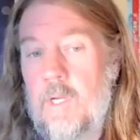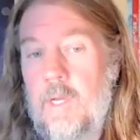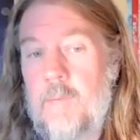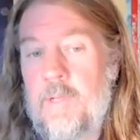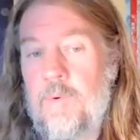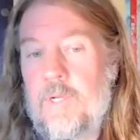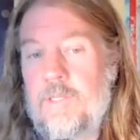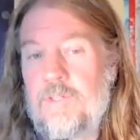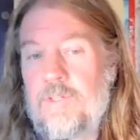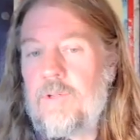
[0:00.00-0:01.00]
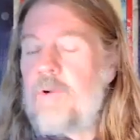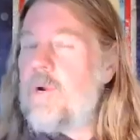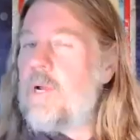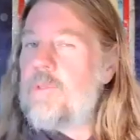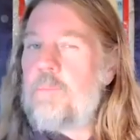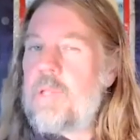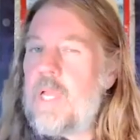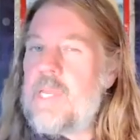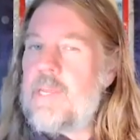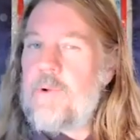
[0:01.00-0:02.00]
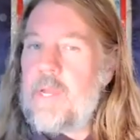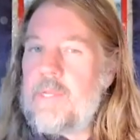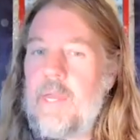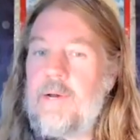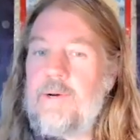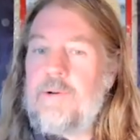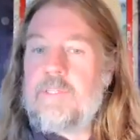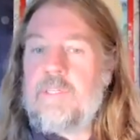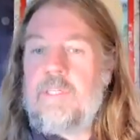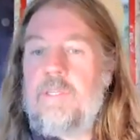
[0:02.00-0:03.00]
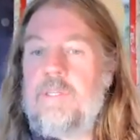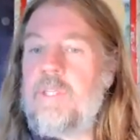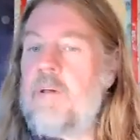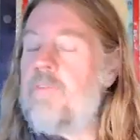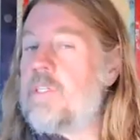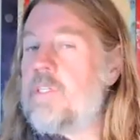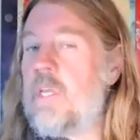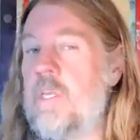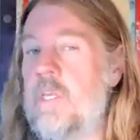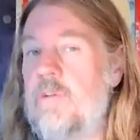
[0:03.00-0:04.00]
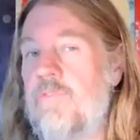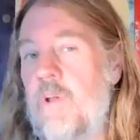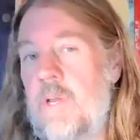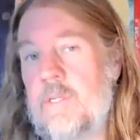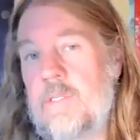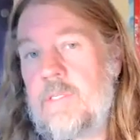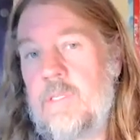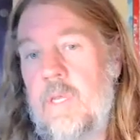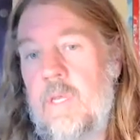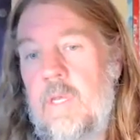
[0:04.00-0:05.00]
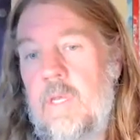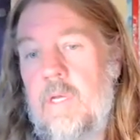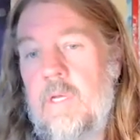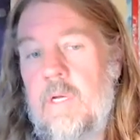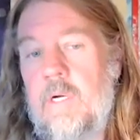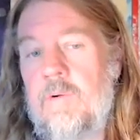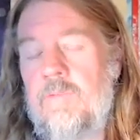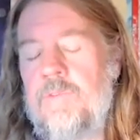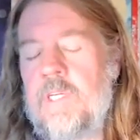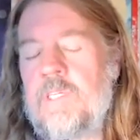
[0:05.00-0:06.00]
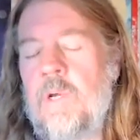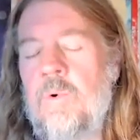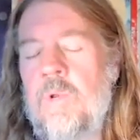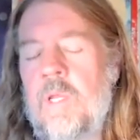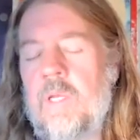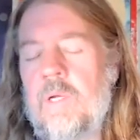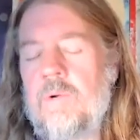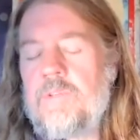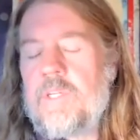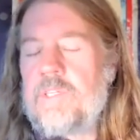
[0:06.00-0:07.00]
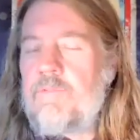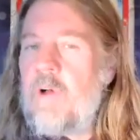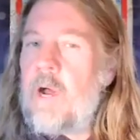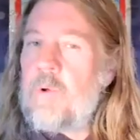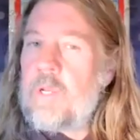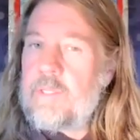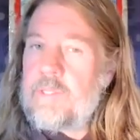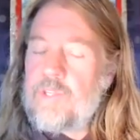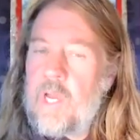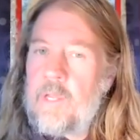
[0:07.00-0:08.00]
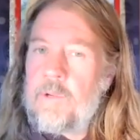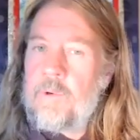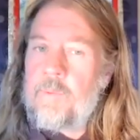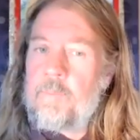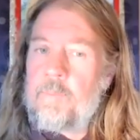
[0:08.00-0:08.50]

I mean, we can just look around the planet right now and see the devastating effects of disowning or disavowing the shadow,